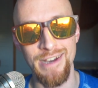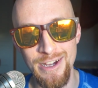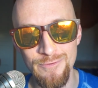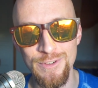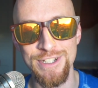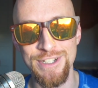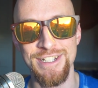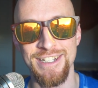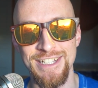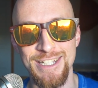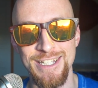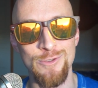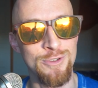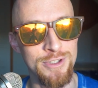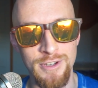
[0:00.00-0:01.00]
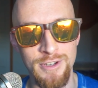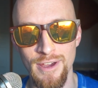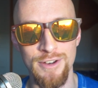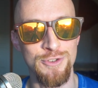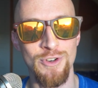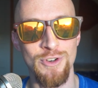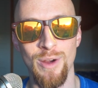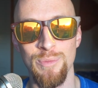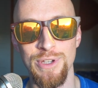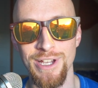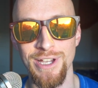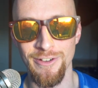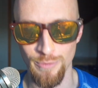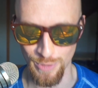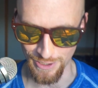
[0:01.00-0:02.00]
emphasis, you just got to drop the
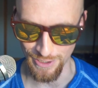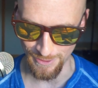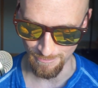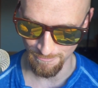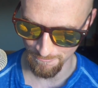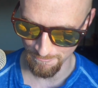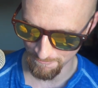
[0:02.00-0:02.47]
F bomb.